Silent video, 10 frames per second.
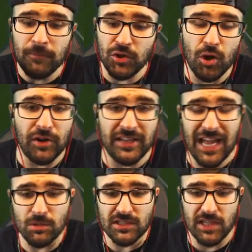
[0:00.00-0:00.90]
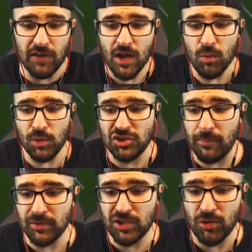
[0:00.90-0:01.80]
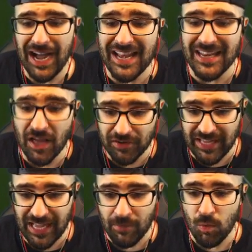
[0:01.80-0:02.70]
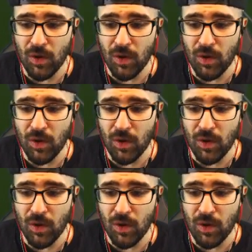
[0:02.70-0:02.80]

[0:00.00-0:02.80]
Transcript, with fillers: you know the game was tough. We jump into another game.